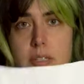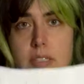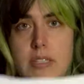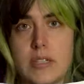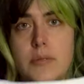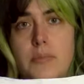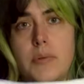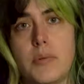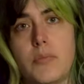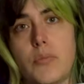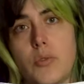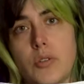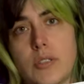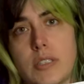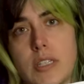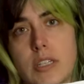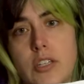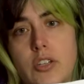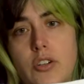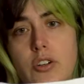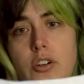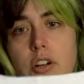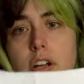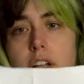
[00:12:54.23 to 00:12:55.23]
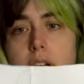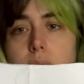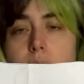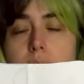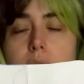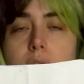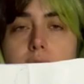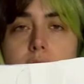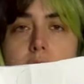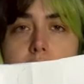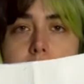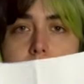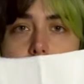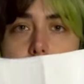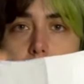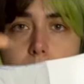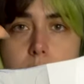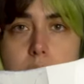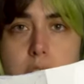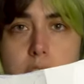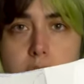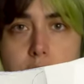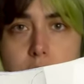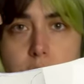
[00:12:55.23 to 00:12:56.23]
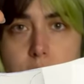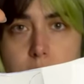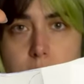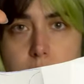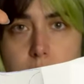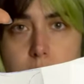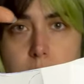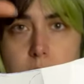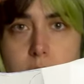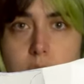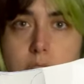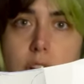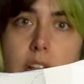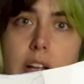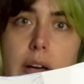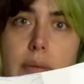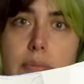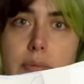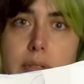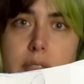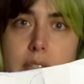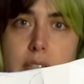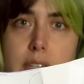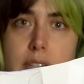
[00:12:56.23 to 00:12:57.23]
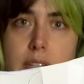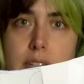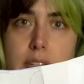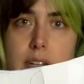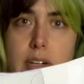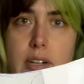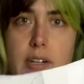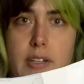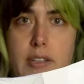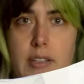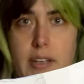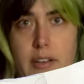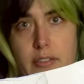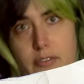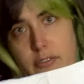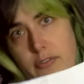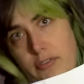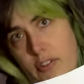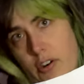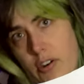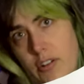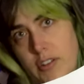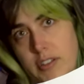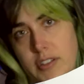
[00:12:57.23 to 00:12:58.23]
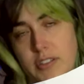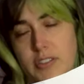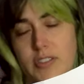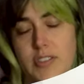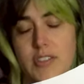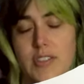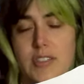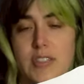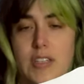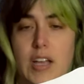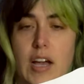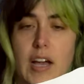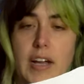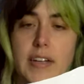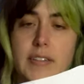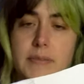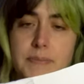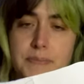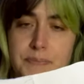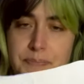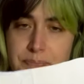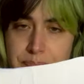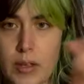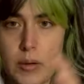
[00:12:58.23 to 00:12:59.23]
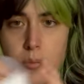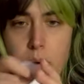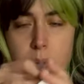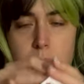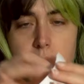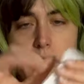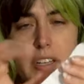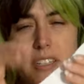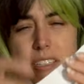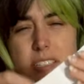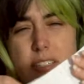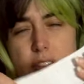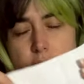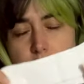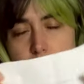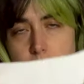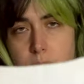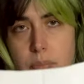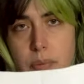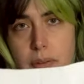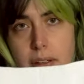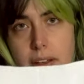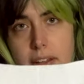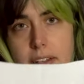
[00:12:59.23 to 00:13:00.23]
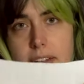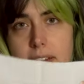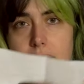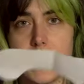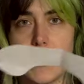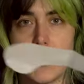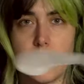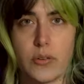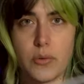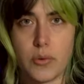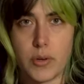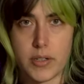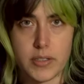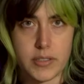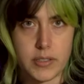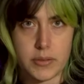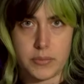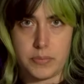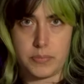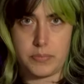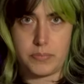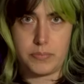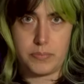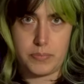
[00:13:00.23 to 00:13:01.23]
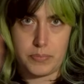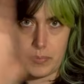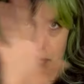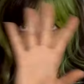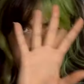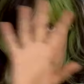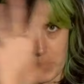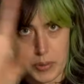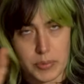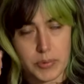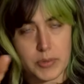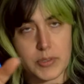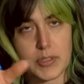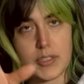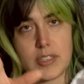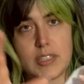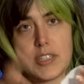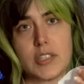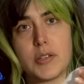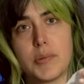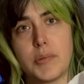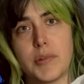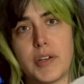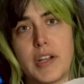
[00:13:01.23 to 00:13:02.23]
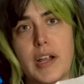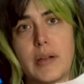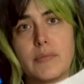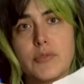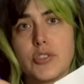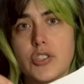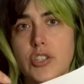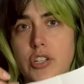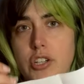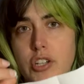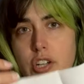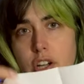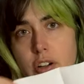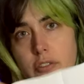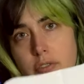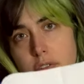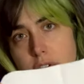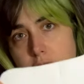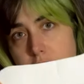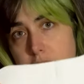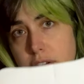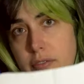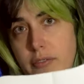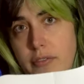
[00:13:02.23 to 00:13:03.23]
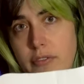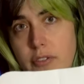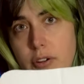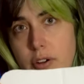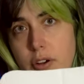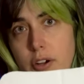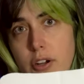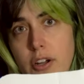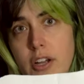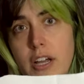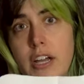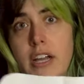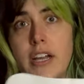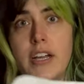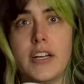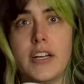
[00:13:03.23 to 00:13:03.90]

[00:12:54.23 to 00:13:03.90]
makes it a bit more secure, and it prevents the wings from collapsing or like falling to the side. But because there's a plate and I don't want people to see the plate, I'm just gonna cover it in fur.